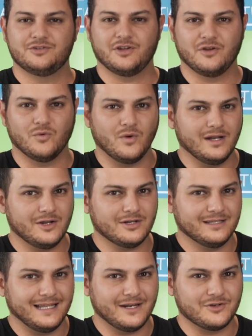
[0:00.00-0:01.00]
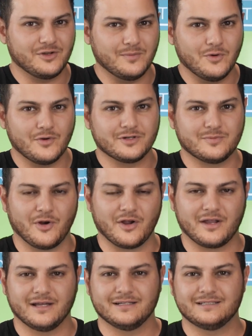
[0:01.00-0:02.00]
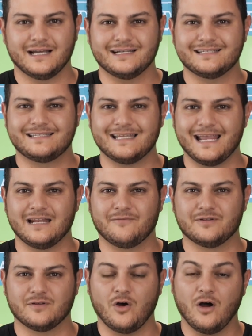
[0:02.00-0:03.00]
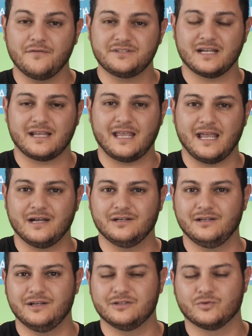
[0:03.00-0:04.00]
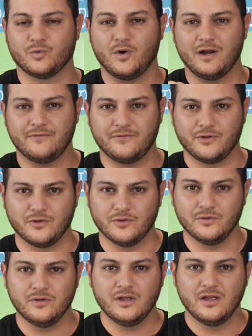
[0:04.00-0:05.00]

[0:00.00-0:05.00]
So you really got to lean on your mortgage broker to understand if an offset account is right for you